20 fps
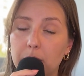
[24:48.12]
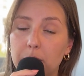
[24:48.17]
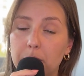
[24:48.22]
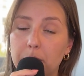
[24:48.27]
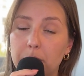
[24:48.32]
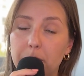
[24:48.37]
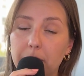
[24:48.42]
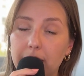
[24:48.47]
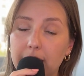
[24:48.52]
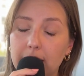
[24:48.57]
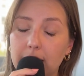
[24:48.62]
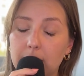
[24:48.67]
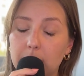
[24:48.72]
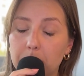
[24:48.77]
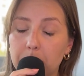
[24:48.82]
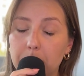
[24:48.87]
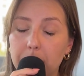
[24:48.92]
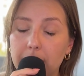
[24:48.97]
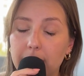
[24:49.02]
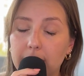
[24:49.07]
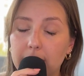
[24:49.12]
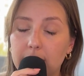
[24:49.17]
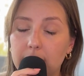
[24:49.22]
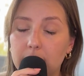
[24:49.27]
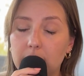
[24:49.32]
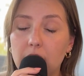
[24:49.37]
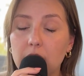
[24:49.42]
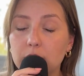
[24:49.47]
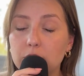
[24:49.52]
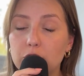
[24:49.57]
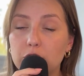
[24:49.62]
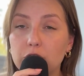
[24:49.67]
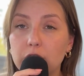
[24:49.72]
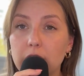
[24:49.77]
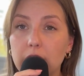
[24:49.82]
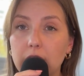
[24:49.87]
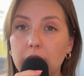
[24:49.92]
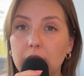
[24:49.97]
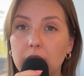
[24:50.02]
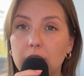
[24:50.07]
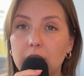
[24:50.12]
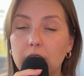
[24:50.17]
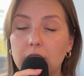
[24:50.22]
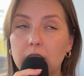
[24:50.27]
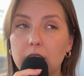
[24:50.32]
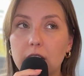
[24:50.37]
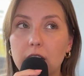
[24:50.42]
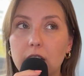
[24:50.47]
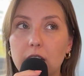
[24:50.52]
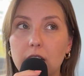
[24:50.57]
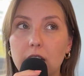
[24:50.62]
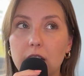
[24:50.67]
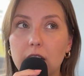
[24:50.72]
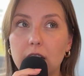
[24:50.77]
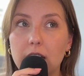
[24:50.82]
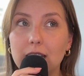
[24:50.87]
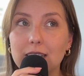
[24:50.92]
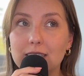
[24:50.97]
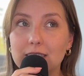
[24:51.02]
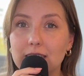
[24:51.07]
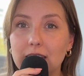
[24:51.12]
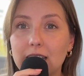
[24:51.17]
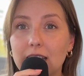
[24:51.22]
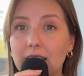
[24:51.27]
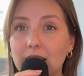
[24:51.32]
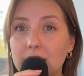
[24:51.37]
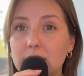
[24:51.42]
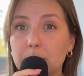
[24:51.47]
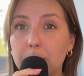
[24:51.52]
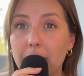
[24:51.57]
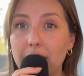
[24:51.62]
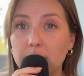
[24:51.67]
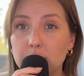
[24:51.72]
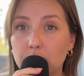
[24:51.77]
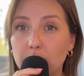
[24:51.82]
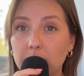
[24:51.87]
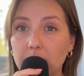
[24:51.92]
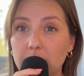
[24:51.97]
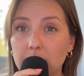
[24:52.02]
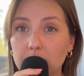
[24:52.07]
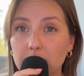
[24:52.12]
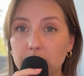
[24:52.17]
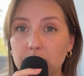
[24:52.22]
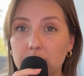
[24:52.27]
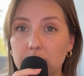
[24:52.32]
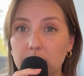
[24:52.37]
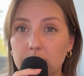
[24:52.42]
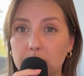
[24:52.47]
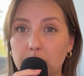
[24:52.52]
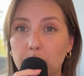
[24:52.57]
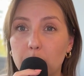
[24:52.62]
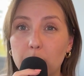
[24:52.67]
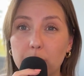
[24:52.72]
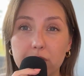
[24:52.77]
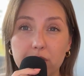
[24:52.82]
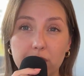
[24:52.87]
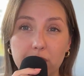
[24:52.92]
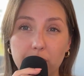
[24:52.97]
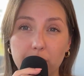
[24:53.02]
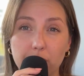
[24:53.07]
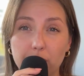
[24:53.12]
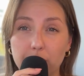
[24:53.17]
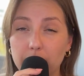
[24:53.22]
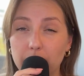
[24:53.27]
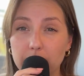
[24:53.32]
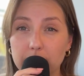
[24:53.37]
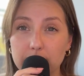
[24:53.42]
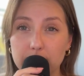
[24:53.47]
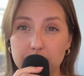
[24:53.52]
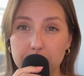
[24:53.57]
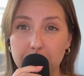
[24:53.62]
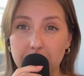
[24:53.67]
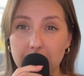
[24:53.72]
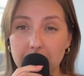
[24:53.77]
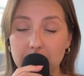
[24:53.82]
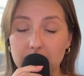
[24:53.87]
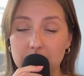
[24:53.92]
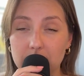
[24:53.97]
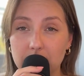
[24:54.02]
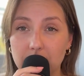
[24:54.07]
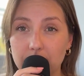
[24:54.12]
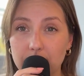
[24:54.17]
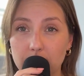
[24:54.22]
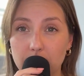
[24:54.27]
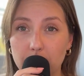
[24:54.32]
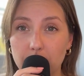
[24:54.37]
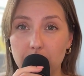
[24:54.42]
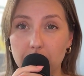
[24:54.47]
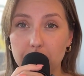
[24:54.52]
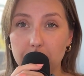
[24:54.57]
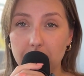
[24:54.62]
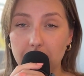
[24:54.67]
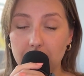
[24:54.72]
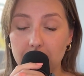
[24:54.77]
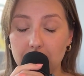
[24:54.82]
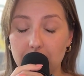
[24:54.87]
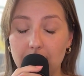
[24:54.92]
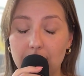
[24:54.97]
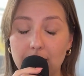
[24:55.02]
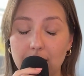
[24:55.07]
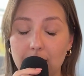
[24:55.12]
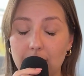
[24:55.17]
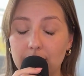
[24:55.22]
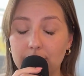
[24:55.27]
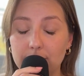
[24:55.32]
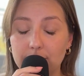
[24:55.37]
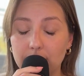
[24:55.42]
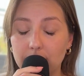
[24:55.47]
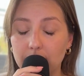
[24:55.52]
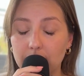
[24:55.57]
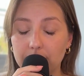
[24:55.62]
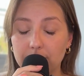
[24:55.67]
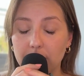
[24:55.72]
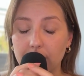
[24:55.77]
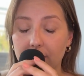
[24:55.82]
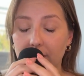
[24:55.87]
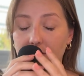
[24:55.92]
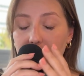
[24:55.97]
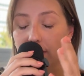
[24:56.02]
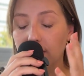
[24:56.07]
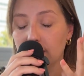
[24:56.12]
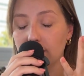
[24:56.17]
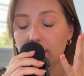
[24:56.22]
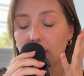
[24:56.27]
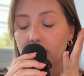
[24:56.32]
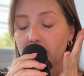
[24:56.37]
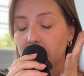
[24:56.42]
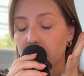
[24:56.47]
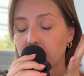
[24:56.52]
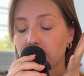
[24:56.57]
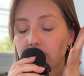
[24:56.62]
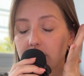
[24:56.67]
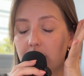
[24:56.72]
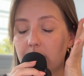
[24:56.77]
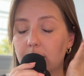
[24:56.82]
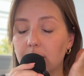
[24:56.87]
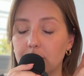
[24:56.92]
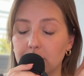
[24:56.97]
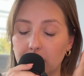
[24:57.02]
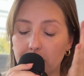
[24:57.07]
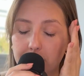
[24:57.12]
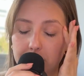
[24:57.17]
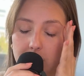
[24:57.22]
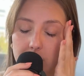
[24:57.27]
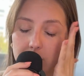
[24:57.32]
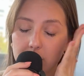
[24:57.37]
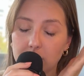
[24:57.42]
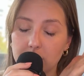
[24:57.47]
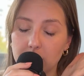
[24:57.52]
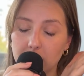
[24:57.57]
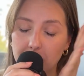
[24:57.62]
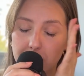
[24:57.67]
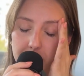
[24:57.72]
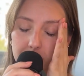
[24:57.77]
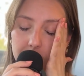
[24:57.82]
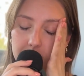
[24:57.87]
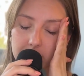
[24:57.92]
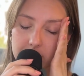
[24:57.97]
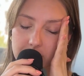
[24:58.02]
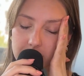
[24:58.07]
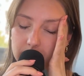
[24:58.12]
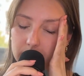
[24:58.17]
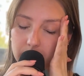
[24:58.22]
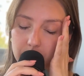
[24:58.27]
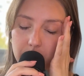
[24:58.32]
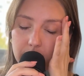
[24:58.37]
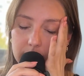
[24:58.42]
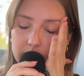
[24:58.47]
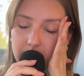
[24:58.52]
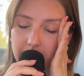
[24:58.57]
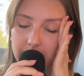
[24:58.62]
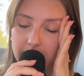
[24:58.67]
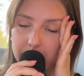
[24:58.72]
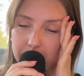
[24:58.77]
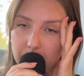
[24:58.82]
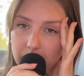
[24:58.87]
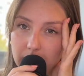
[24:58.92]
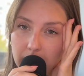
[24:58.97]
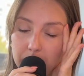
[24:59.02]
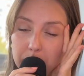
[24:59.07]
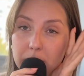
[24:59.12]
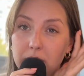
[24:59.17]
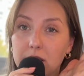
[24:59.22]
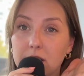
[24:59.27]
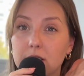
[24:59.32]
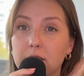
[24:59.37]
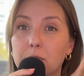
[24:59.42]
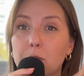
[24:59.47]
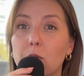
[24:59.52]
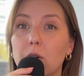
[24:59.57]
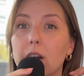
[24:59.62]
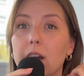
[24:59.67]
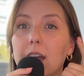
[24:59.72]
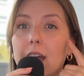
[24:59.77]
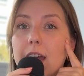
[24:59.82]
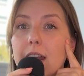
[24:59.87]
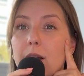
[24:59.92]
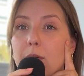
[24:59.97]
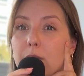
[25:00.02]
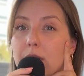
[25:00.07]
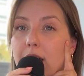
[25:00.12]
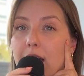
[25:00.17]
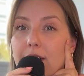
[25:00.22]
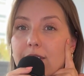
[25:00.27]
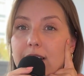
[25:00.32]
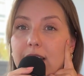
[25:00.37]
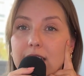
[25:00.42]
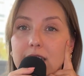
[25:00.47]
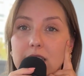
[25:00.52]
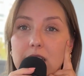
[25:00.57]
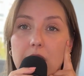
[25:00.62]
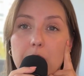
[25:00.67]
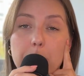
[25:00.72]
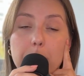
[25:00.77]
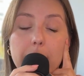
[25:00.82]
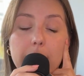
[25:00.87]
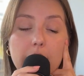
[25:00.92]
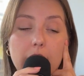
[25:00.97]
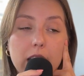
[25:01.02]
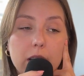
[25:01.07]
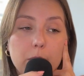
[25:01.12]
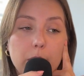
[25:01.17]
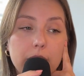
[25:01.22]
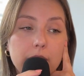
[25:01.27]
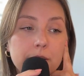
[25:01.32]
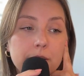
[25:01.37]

big country is taking us back 20 years more than her going to space, if you know what I mean. I have very, I don't know, like I'm not going to talk about this because otherwise like I'm going to get pissed more and I want to have a nice day. But anyway,